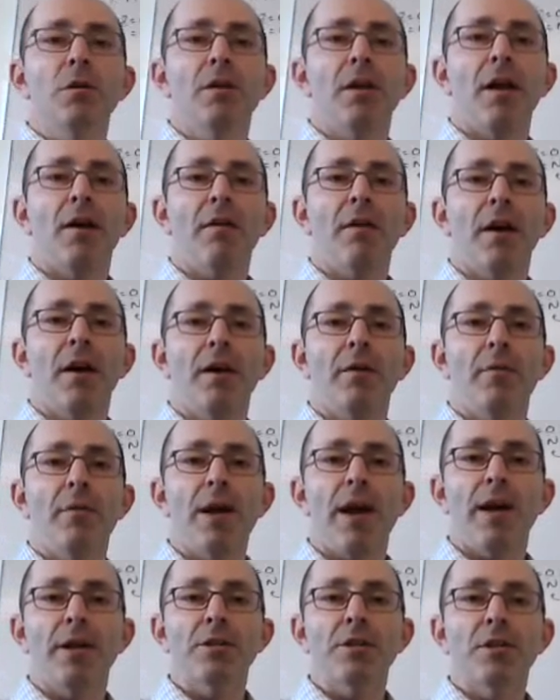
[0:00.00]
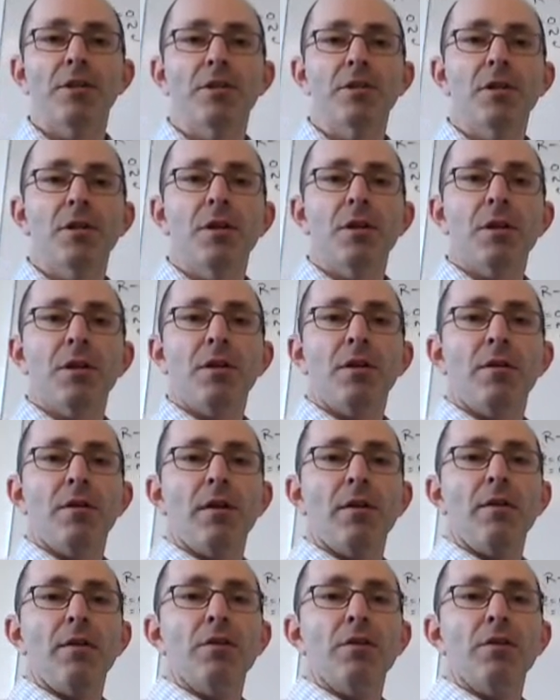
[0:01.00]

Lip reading: and aldehyde reactions. Right?